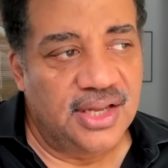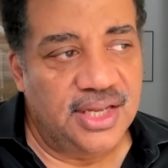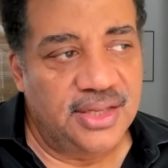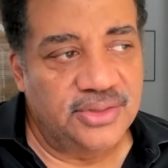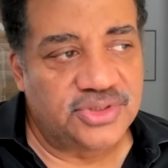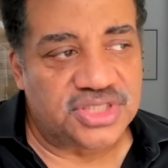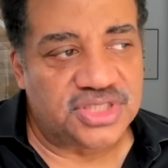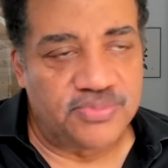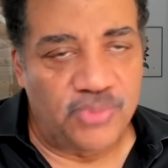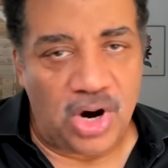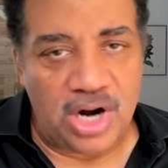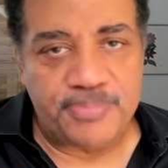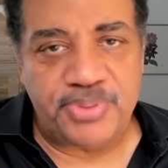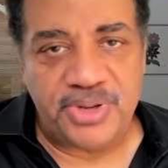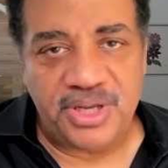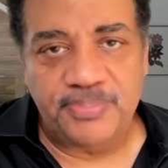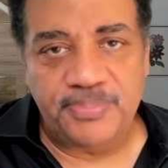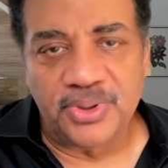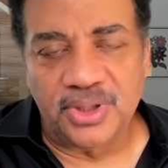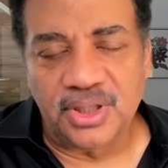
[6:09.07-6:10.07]
smart
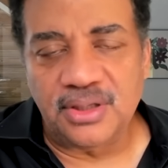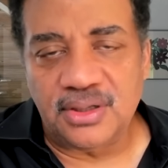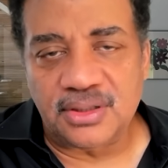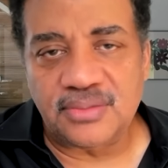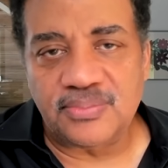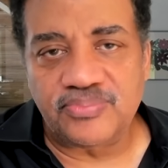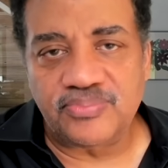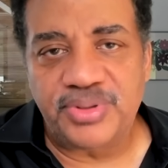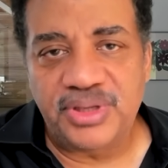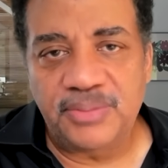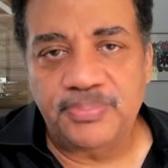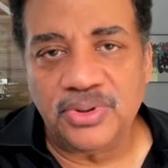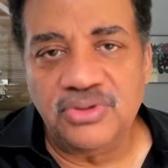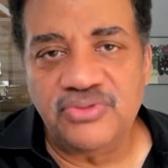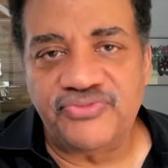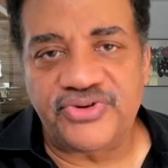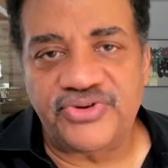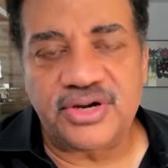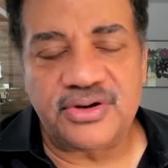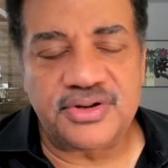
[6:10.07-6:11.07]
people are people who
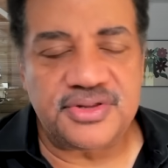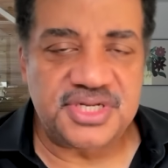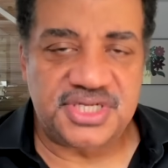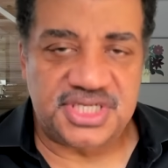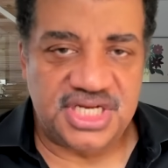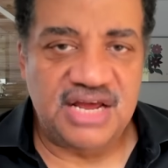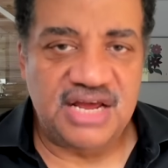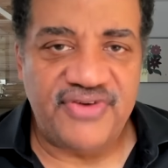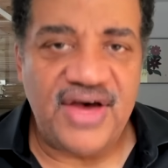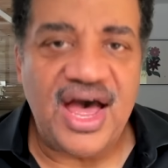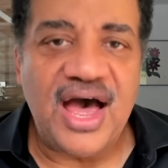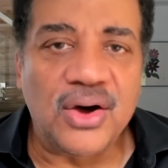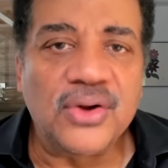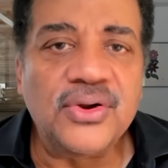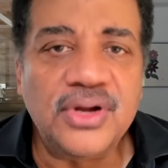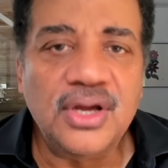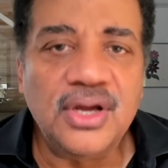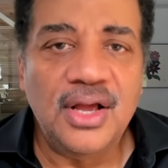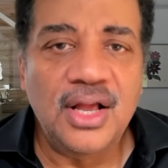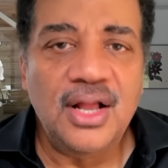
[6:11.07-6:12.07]
figure this stuff out.
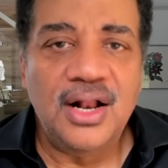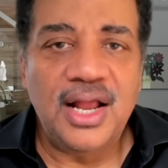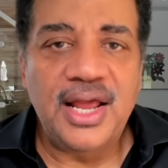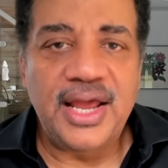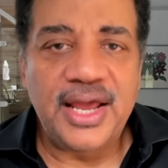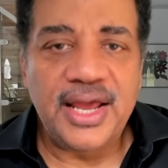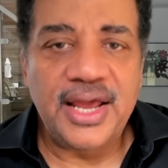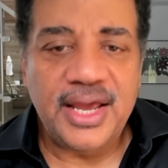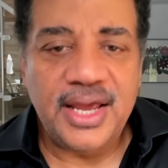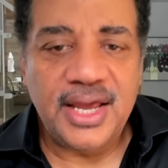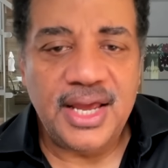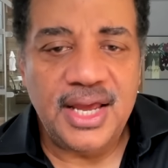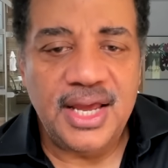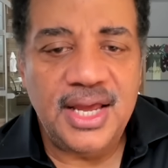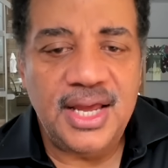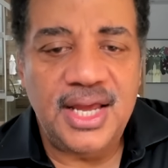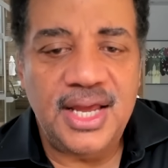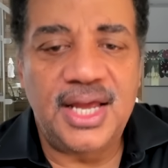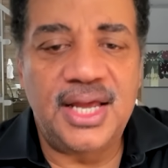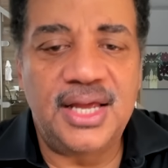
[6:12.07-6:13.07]

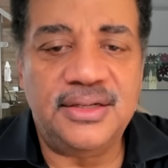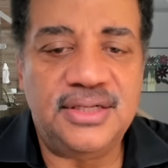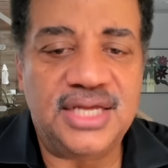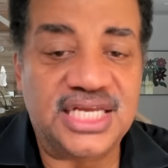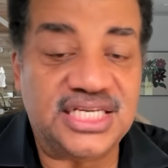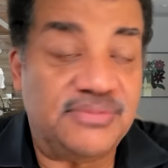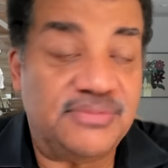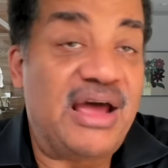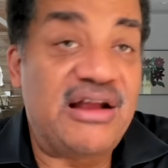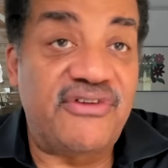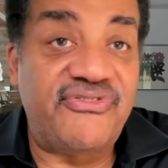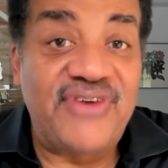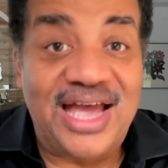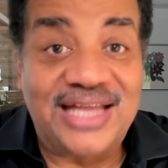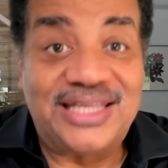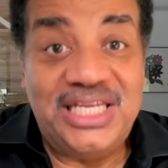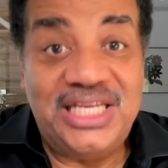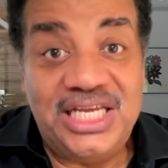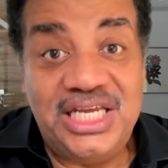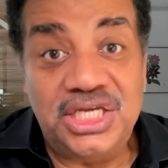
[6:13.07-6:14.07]
And as a matter of fact,
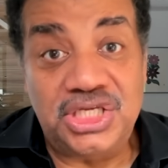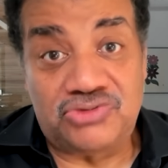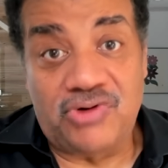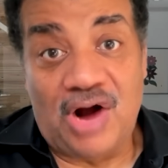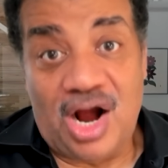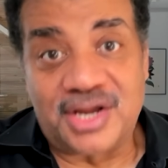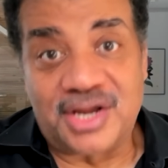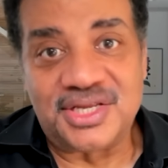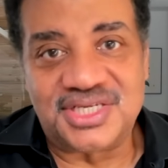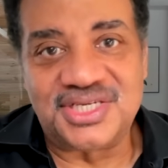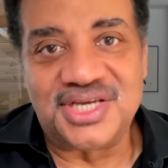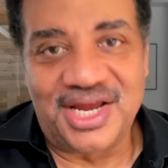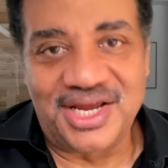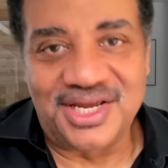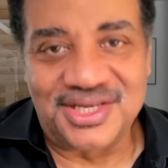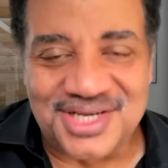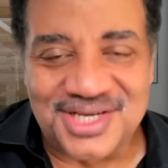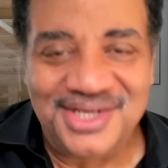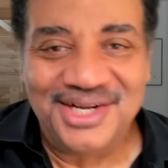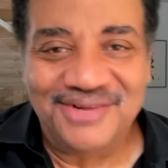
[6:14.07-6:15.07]
it is rocket
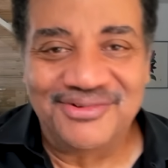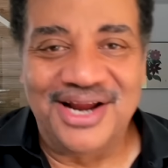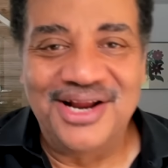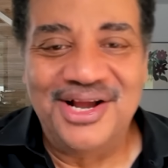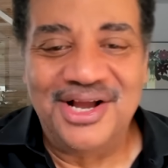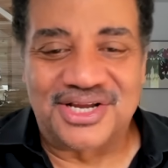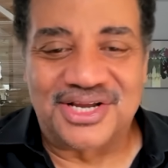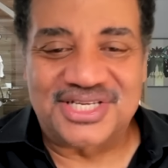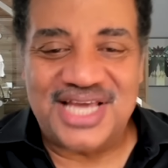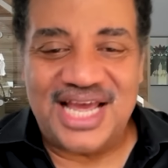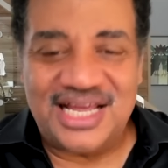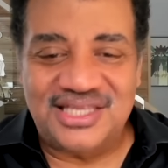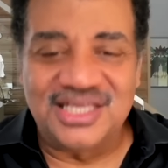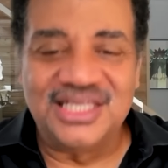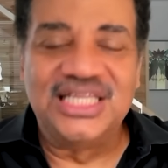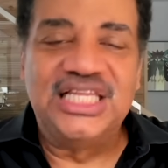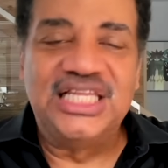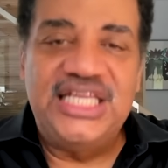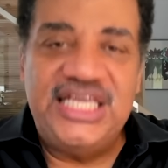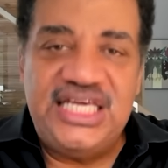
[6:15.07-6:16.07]
science, right? Because they have to
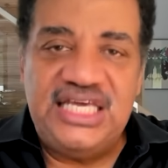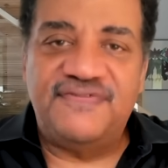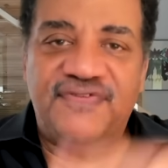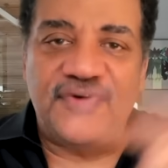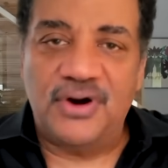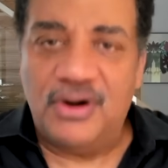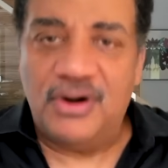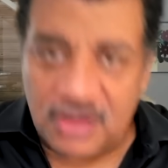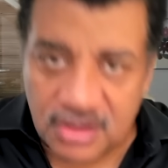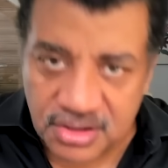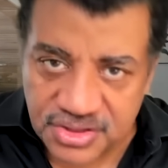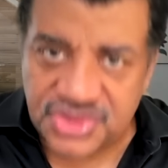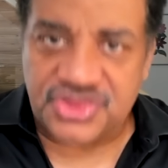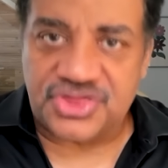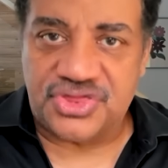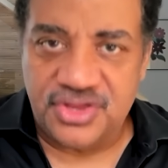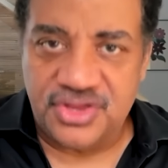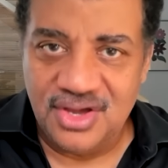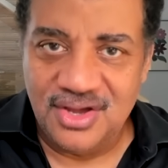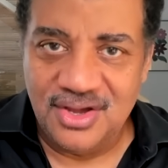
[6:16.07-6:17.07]
leave
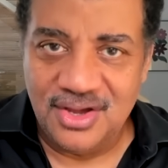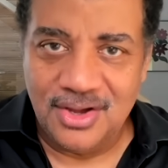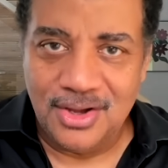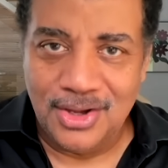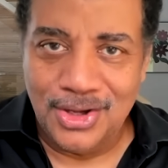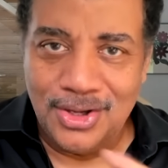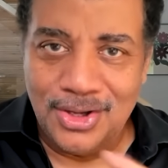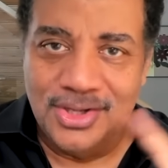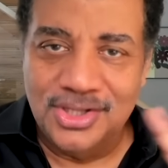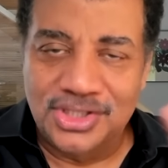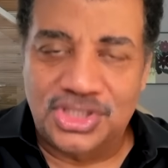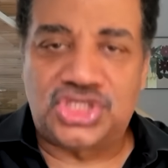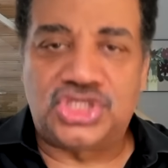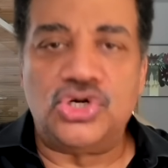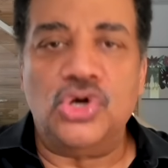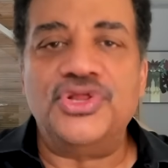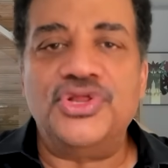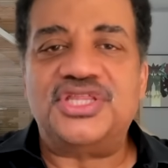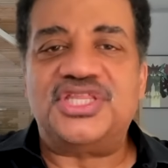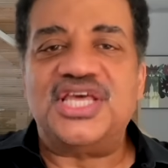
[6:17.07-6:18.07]
Earth
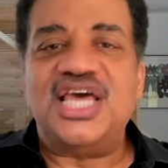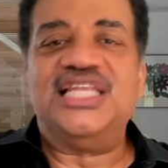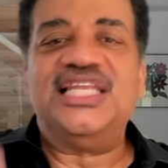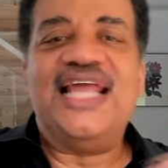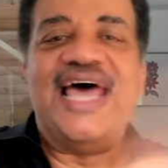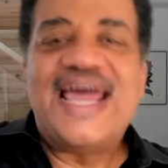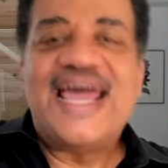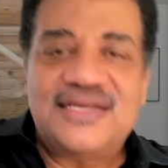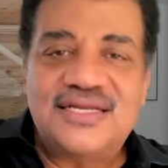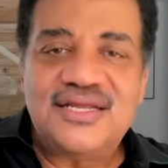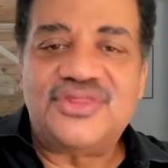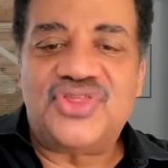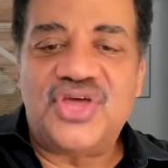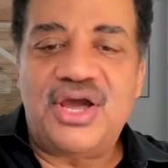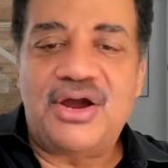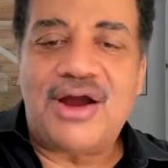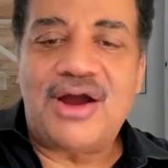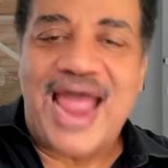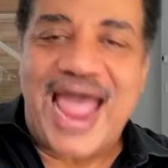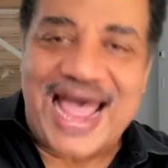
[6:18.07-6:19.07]
so that they landed
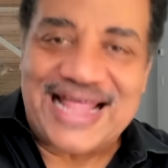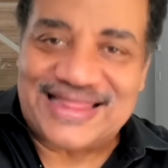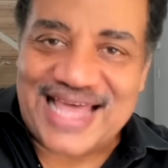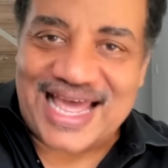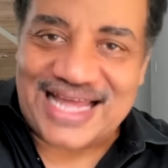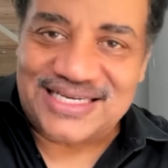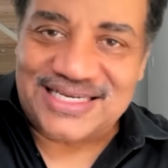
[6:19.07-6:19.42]
there at that